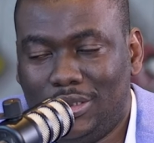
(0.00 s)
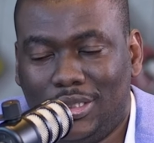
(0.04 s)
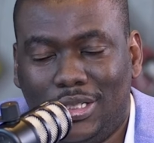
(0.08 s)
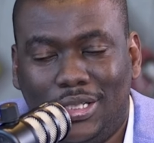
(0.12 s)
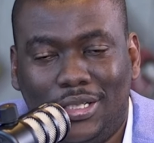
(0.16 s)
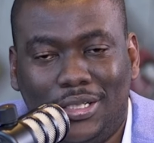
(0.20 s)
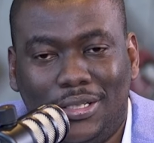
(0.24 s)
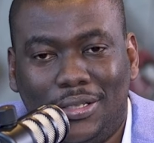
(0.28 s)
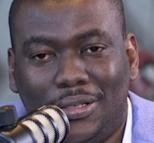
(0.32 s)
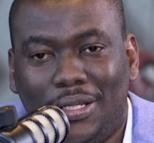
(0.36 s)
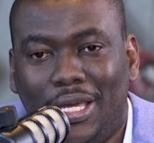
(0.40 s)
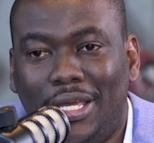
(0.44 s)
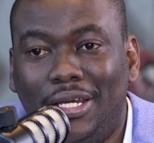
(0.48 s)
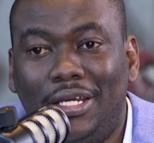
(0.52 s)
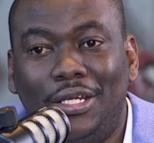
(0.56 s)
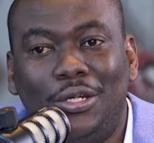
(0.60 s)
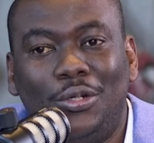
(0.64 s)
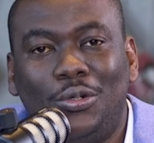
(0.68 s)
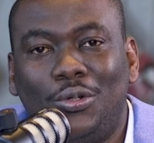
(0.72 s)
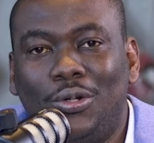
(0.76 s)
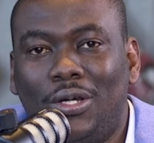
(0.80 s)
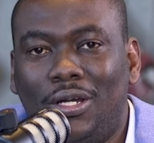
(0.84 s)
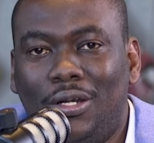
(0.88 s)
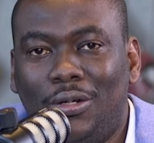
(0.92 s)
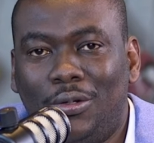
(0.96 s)
I
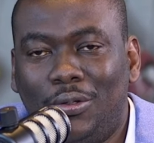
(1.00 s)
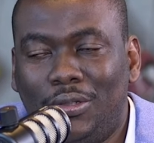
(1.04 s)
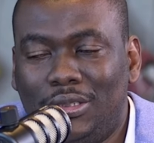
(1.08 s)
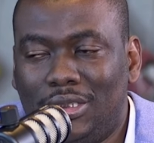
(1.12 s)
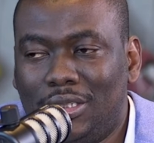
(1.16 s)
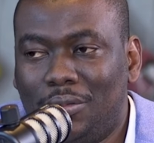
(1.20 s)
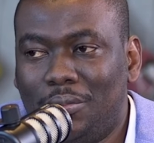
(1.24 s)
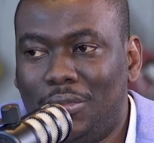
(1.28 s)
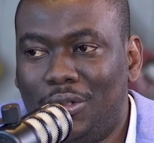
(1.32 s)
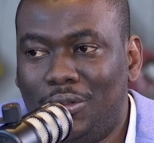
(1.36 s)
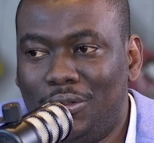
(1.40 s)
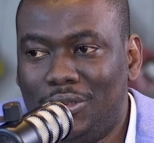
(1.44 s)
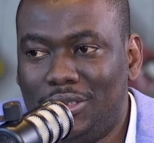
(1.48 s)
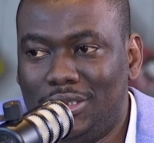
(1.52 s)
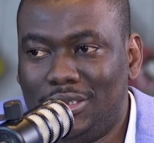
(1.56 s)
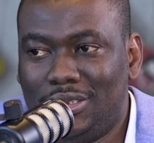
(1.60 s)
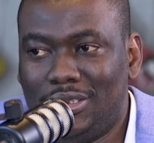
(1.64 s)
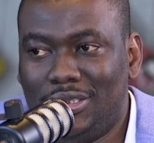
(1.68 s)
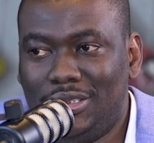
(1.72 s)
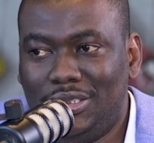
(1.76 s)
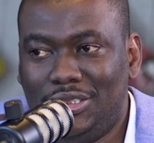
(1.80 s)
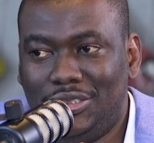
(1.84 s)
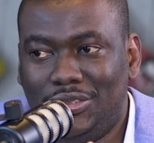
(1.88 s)
didn't know a lot about